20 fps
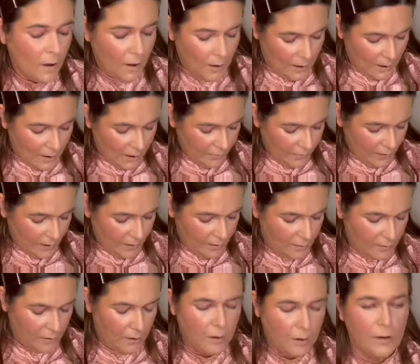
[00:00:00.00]
It is 8
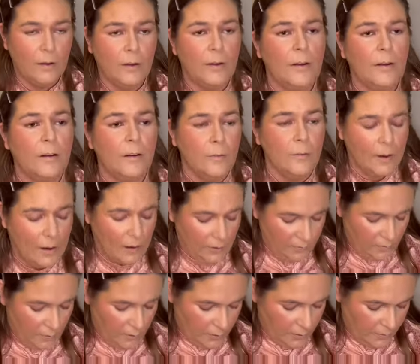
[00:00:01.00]
o'clock when I
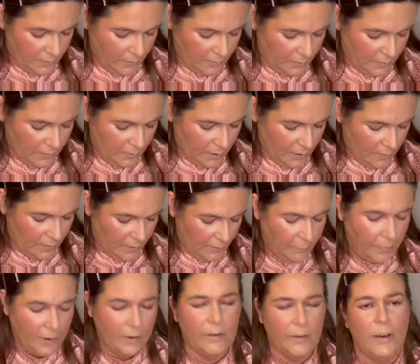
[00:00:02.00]
started, so it's now
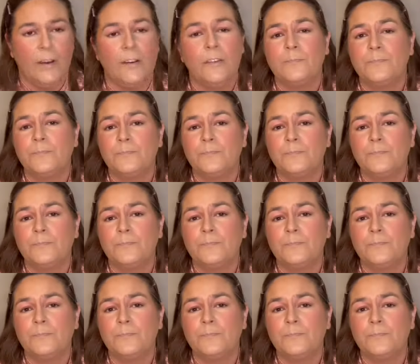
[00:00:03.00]
8:30.